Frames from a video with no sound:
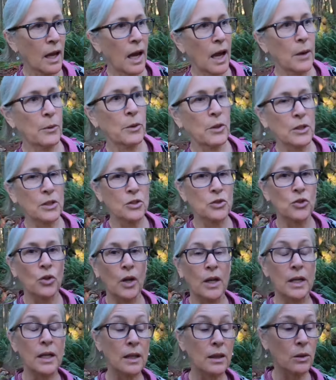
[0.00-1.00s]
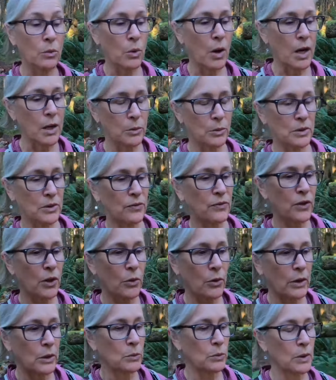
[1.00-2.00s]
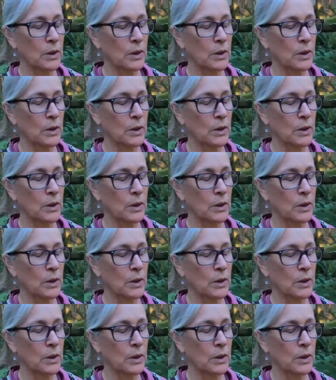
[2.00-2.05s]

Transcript: I really enjoyed it. The water was flowing